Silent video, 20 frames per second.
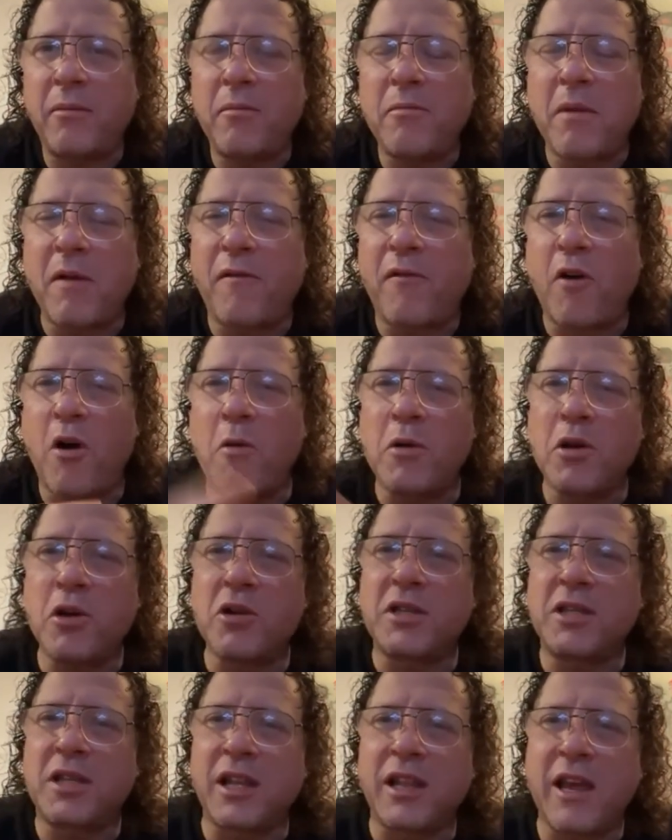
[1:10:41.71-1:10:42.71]
That's before, when you
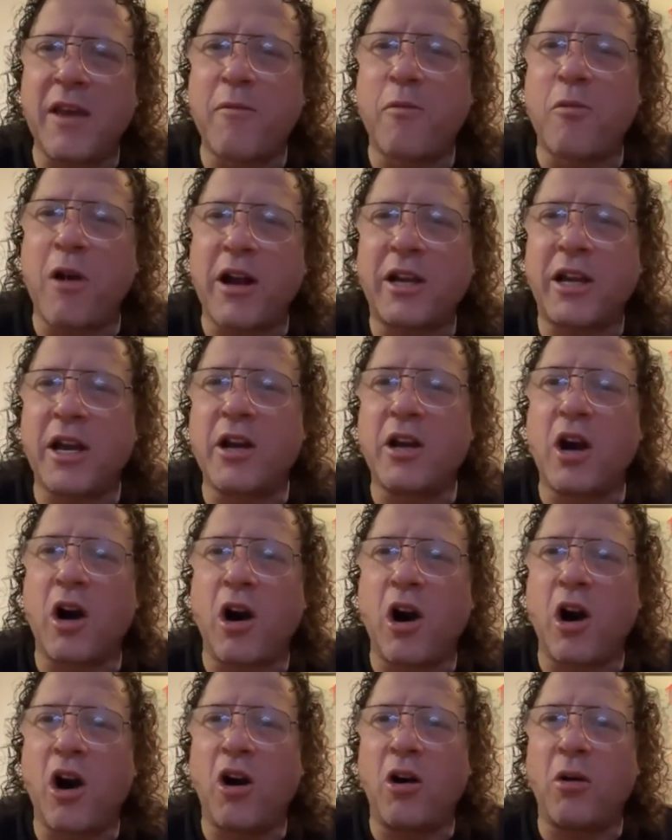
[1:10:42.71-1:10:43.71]
used to leave work and go
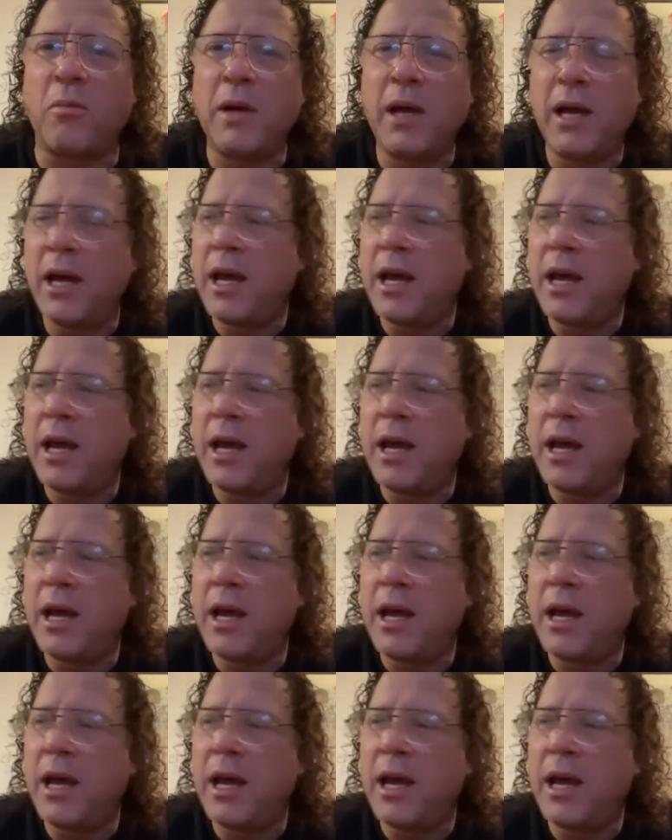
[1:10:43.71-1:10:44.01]
home,